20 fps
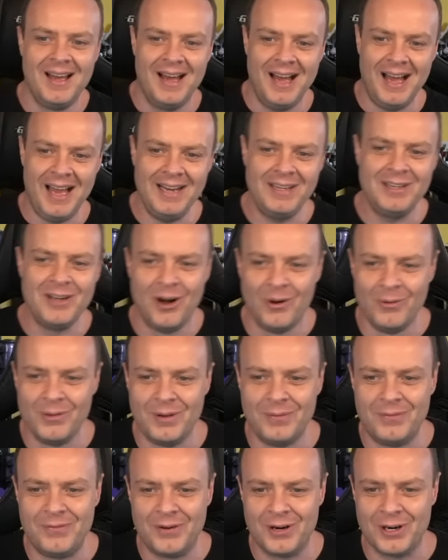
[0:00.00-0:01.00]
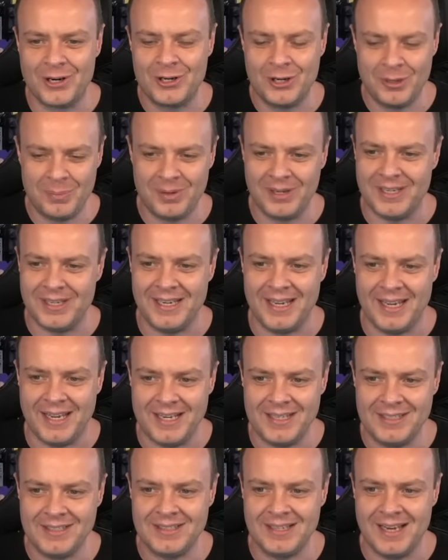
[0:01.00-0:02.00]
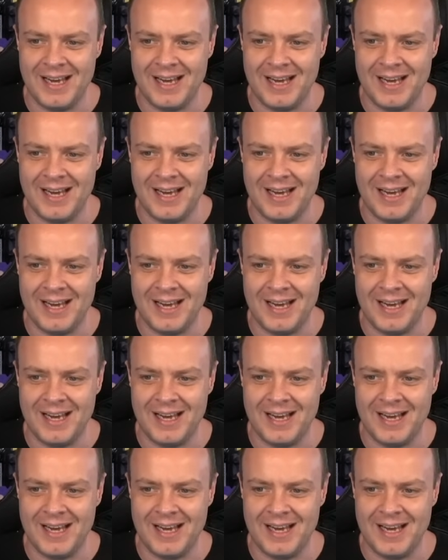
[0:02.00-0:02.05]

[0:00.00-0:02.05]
I'd known them for a couple of years,